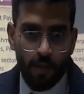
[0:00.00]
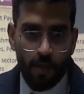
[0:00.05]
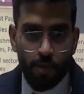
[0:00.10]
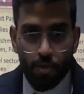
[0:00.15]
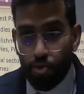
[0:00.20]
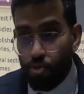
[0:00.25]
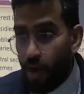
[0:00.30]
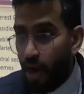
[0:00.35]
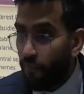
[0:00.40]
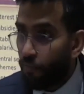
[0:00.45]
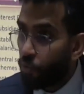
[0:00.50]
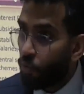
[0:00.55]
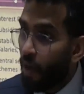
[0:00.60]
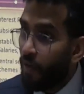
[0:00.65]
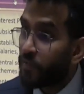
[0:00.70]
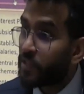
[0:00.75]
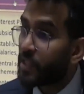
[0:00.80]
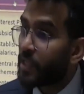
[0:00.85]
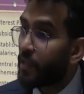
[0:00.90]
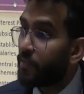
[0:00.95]
You have to
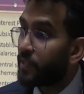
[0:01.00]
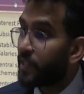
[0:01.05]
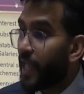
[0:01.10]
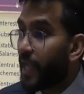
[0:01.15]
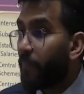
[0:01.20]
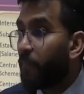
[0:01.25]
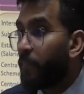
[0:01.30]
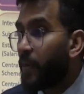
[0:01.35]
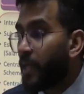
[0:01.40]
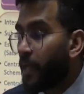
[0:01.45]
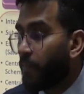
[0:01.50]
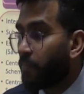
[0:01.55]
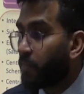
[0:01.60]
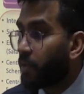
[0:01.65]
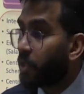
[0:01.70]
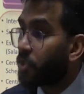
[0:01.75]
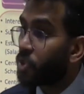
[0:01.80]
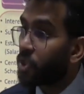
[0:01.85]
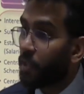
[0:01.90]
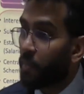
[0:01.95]
have schemes like PM
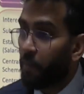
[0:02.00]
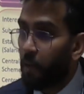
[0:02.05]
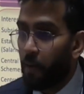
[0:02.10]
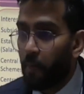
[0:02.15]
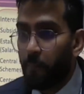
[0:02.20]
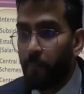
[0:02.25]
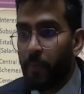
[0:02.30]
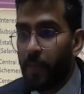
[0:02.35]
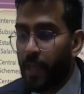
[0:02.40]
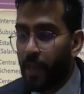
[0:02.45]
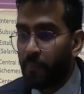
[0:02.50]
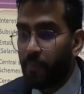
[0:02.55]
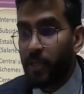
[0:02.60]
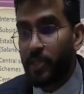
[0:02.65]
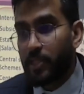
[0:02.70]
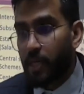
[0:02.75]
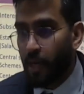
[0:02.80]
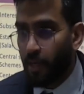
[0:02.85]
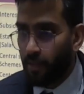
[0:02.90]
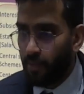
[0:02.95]

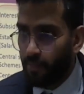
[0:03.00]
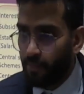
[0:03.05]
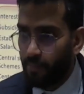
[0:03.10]
Kisan,